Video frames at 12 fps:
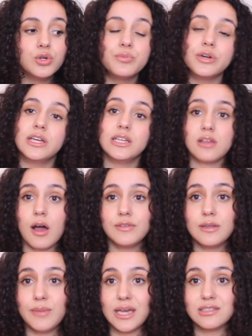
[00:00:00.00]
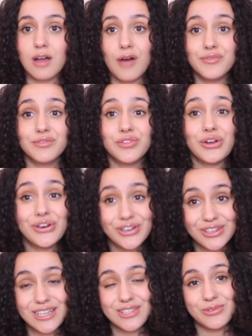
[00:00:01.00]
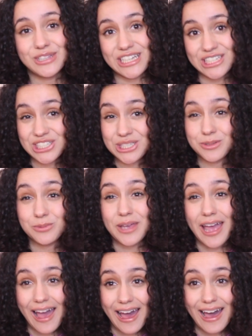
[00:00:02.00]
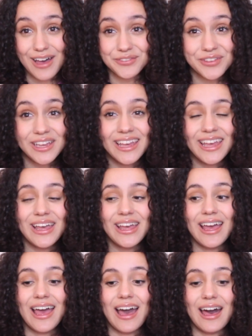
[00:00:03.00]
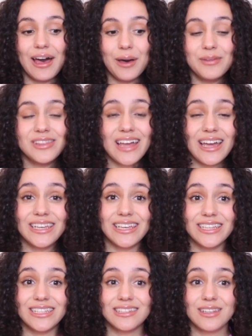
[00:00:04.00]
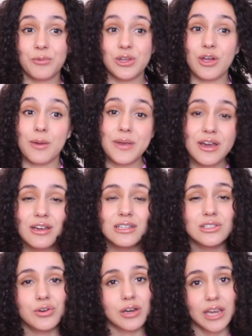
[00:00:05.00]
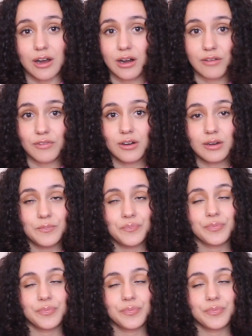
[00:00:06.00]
blueprint is often based off of the earliest relationships we have, and that is with our parents or caregiver.